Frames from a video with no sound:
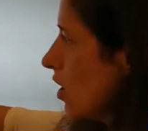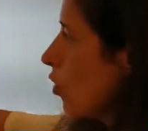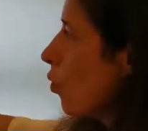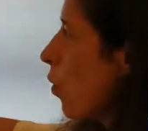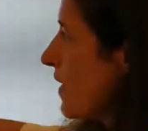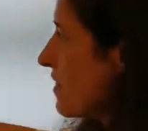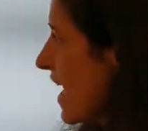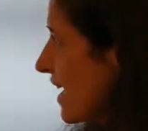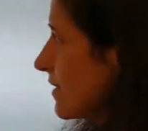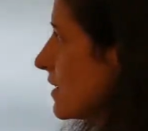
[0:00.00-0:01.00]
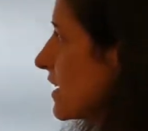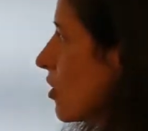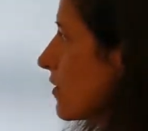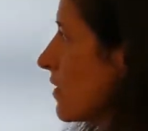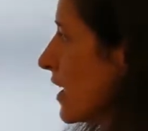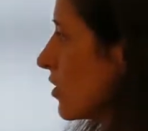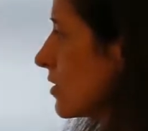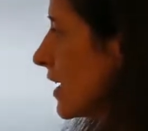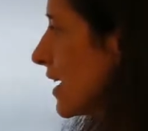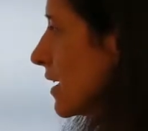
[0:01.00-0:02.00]
When they click on their
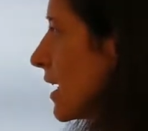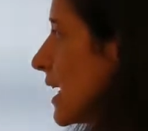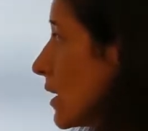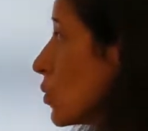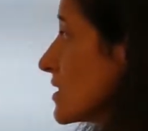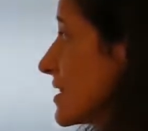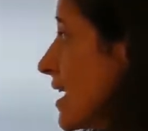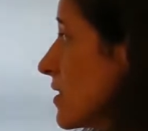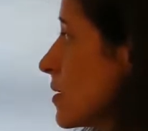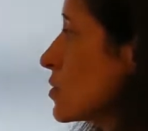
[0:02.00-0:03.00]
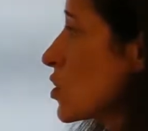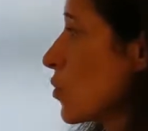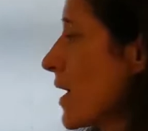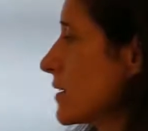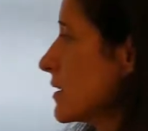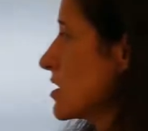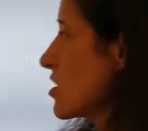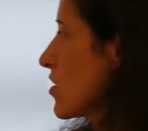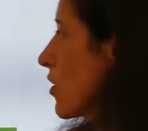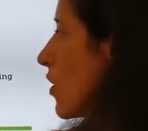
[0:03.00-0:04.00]
link, it will send them directly to
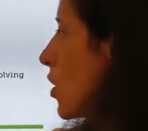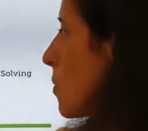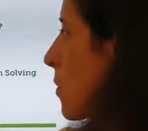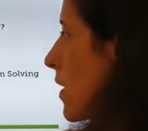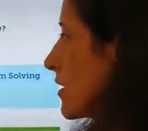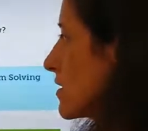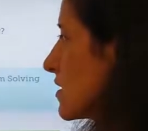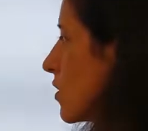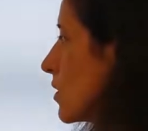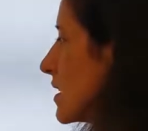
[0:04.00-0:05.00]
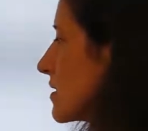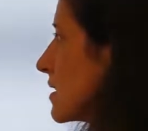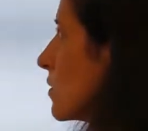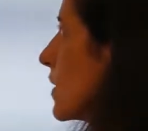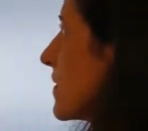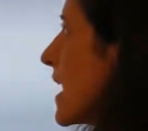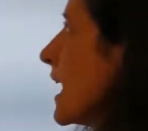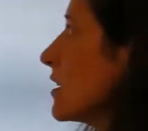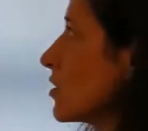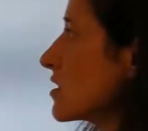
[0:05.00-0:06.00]
their homework. So let's see what
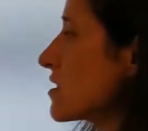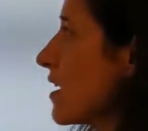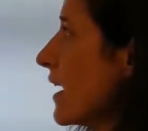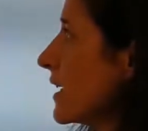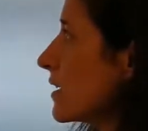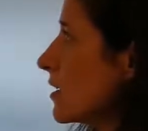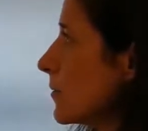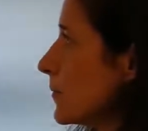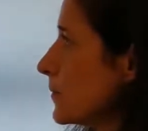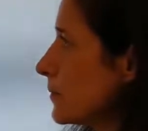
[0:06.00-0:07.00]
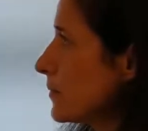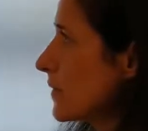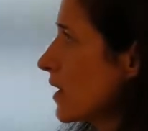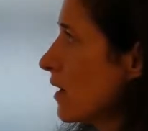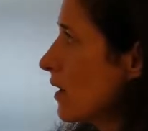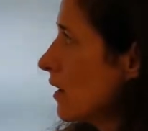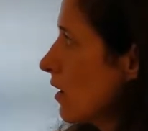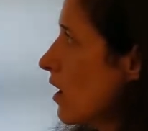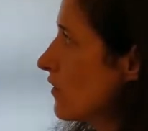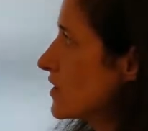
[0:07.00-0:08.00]
that looks like.
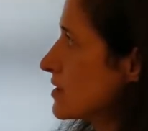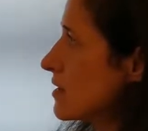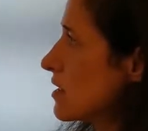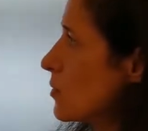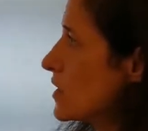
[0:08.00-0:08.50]
Obviously, they'll be